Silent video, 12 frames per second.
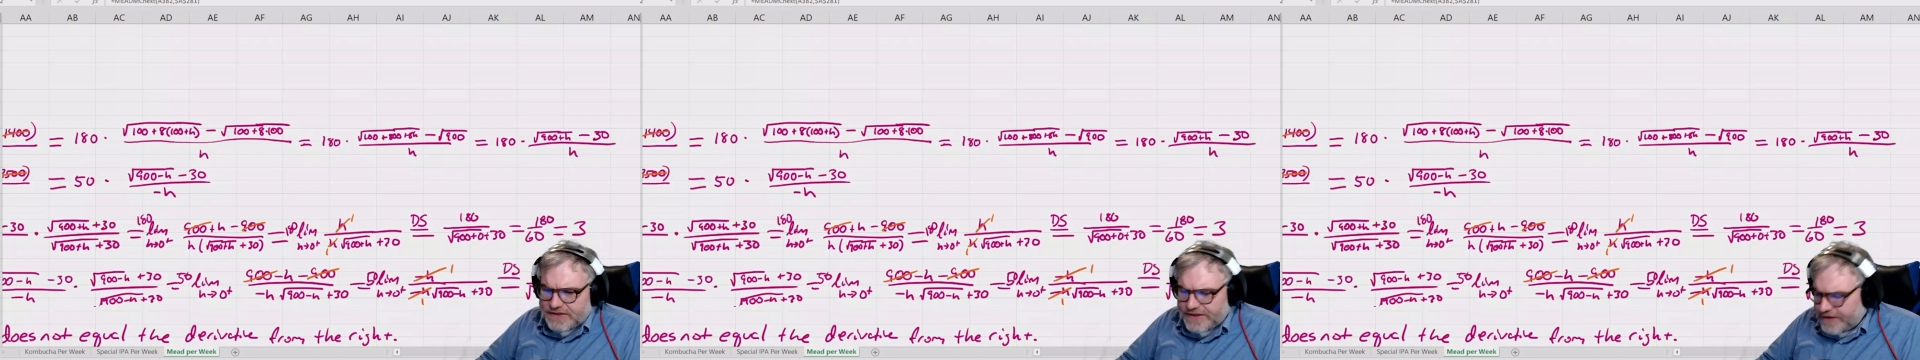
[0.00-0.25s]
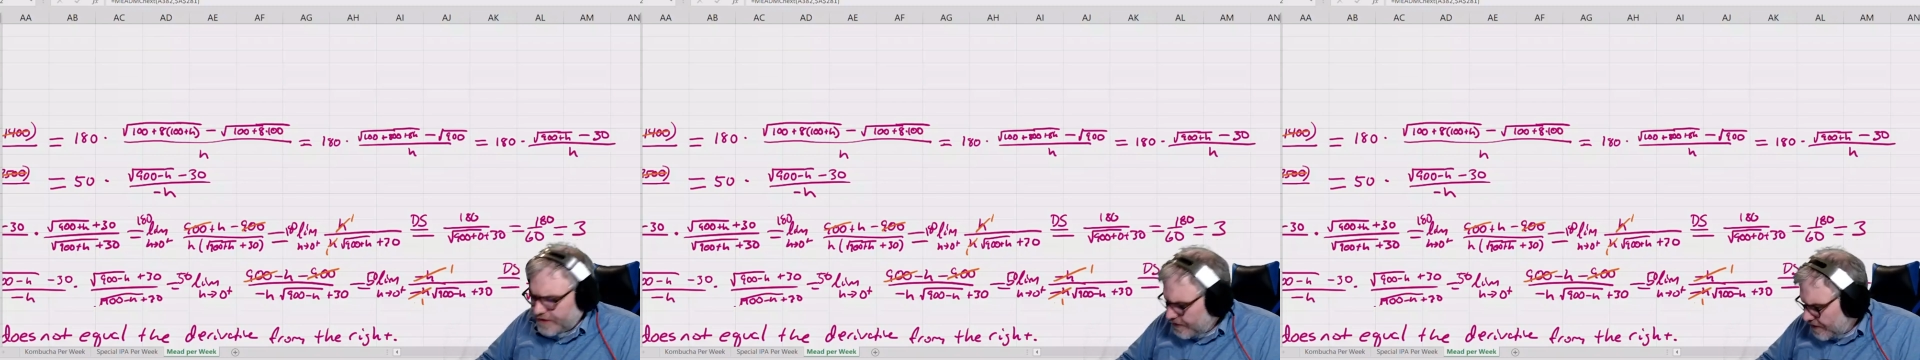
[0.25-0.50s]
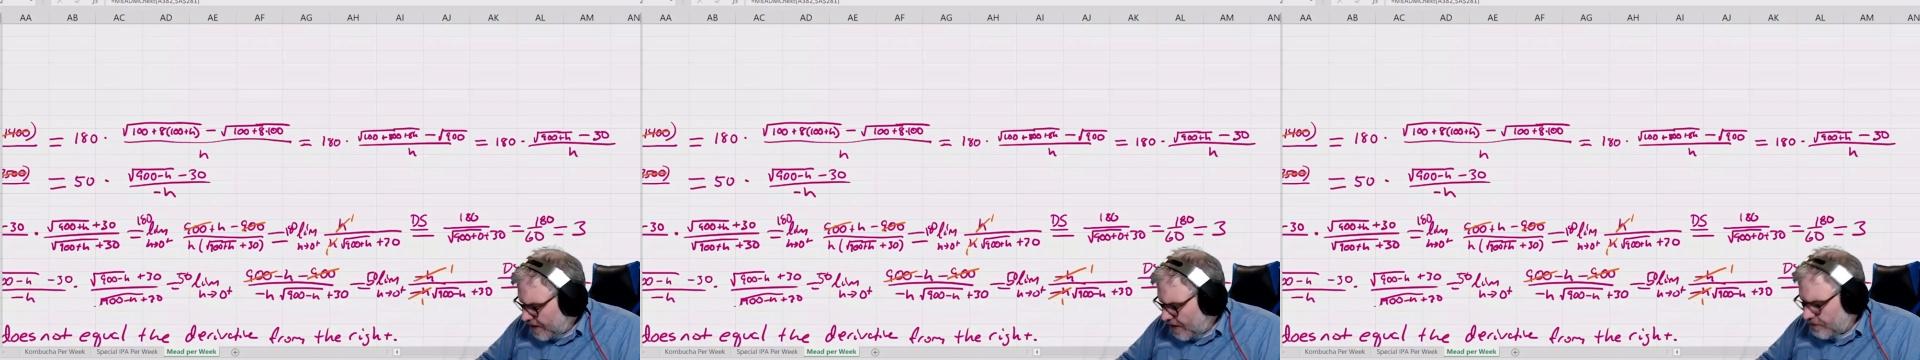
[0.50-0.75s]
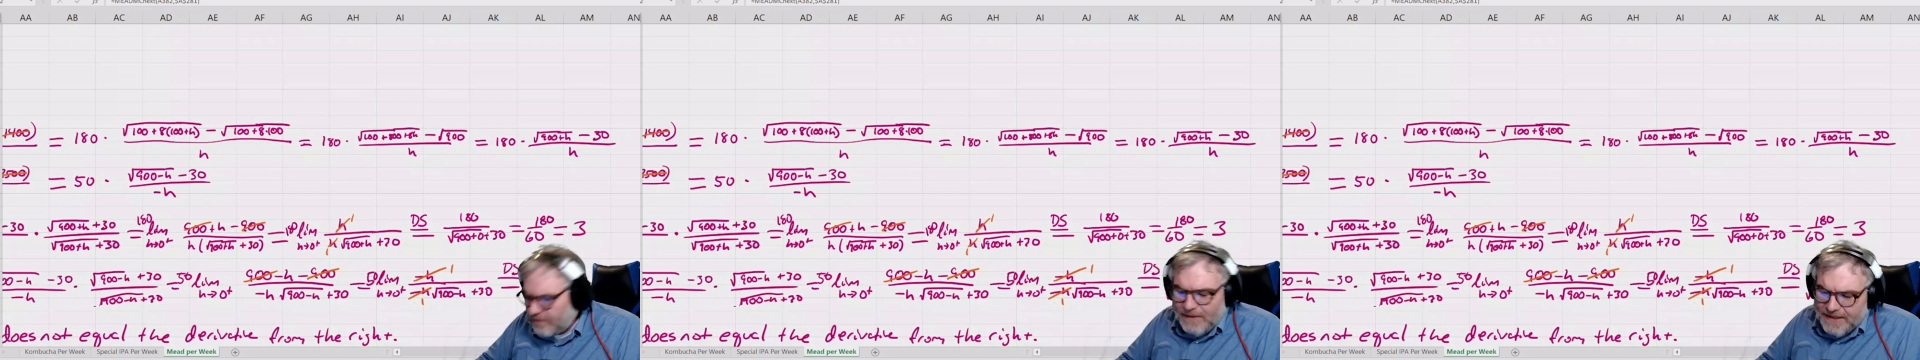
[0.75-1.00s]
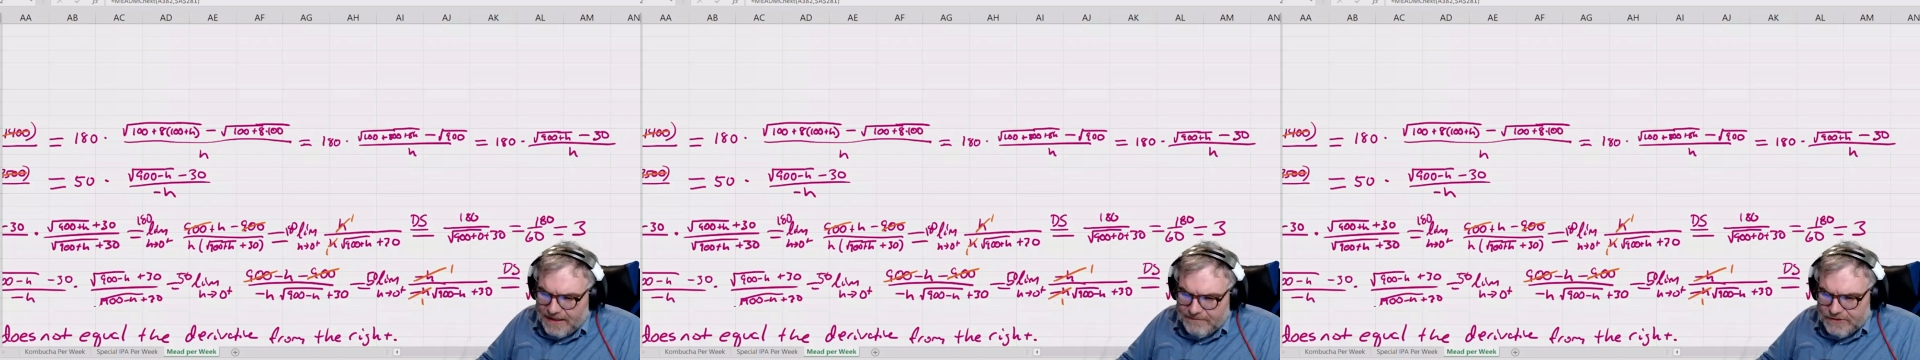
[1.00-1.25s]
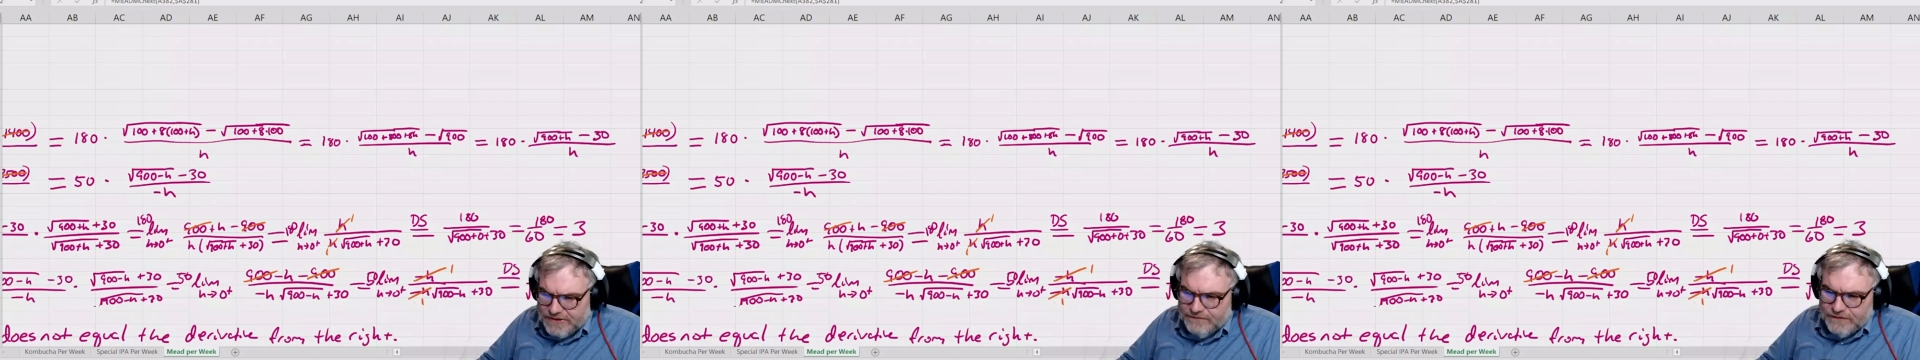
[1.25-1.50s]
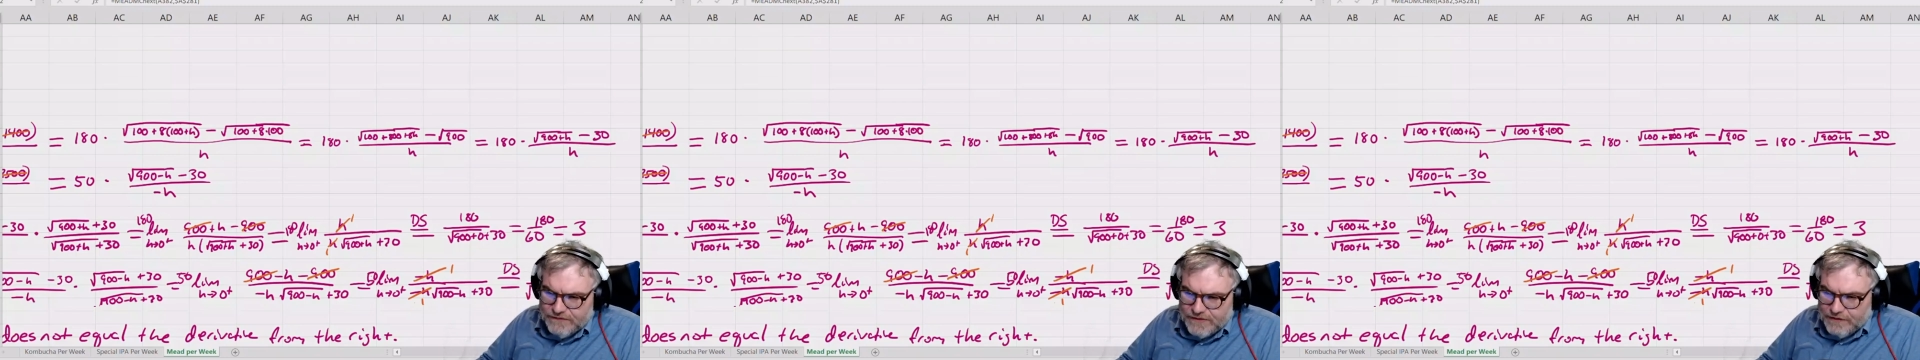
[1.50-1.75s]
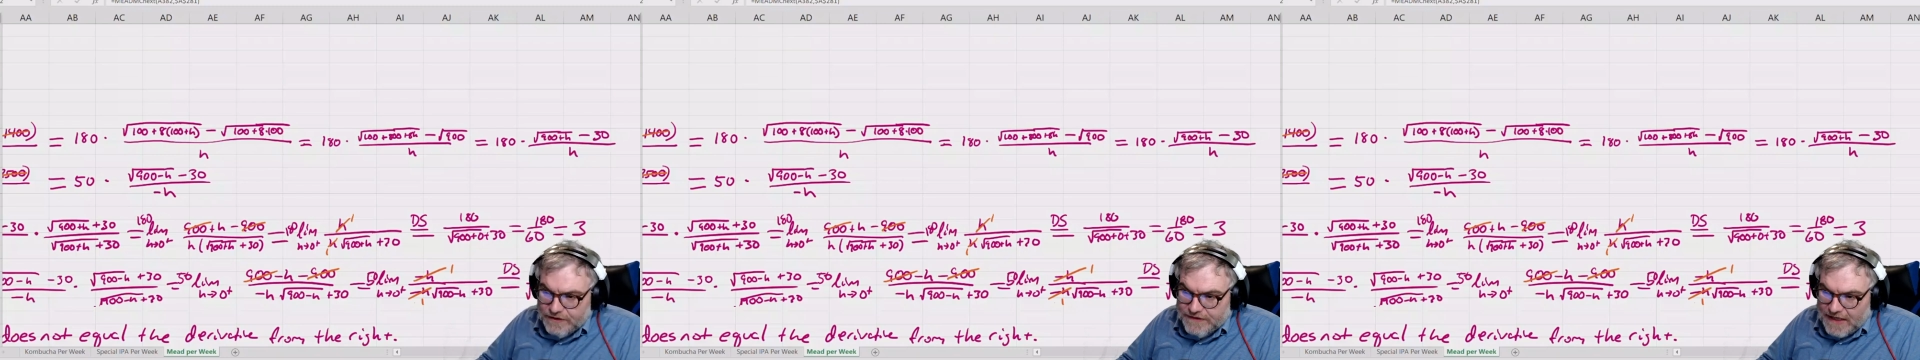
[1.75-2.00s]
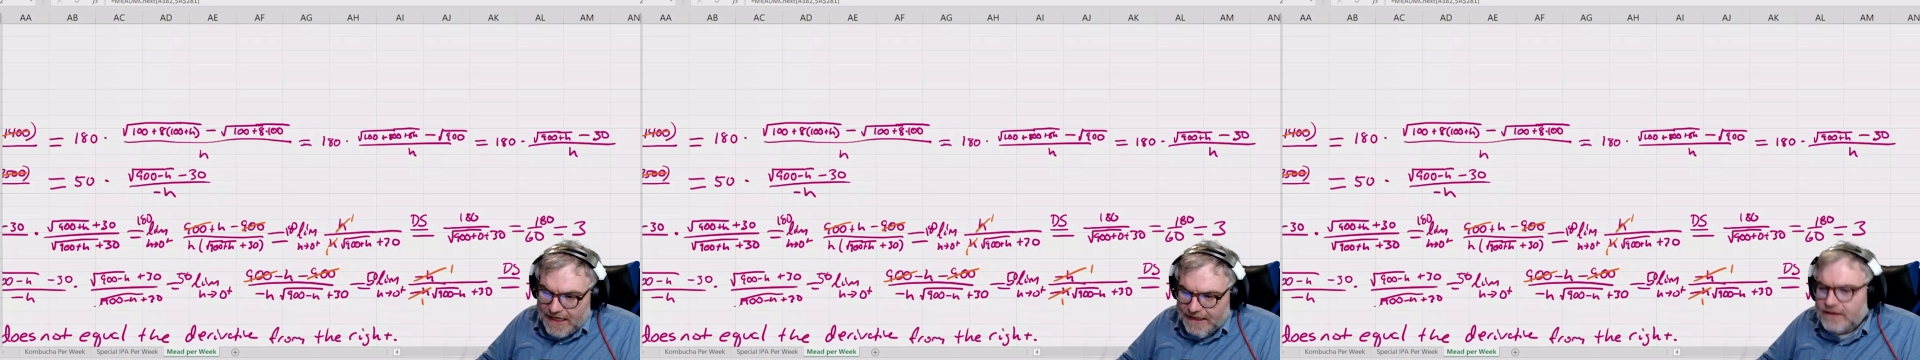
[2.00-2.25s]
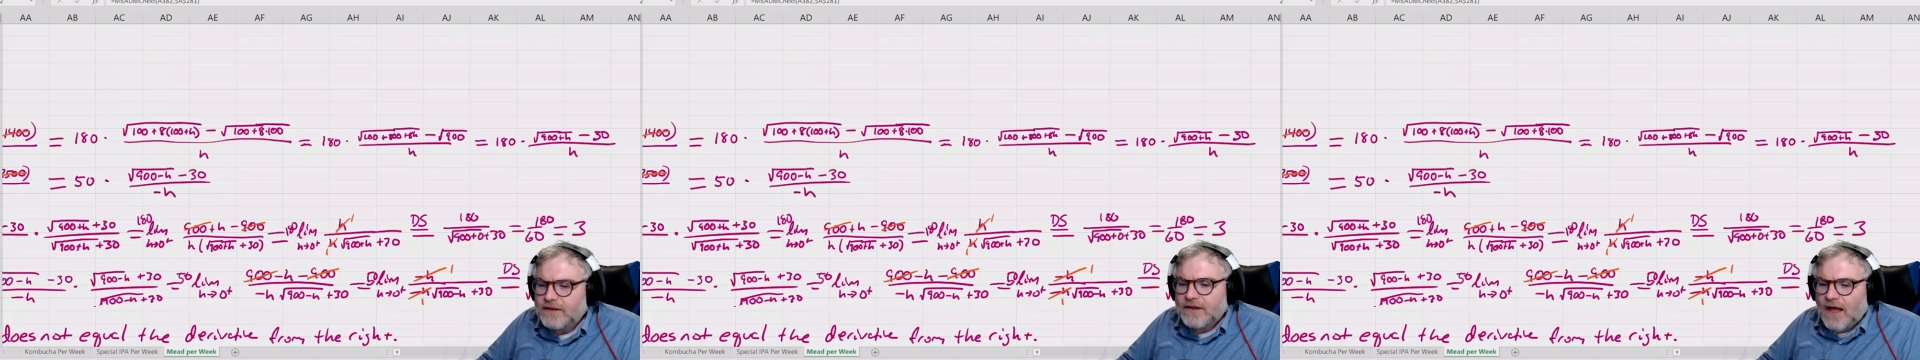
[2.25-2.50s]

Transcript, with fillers: so that you can go through my numbers if you so desire.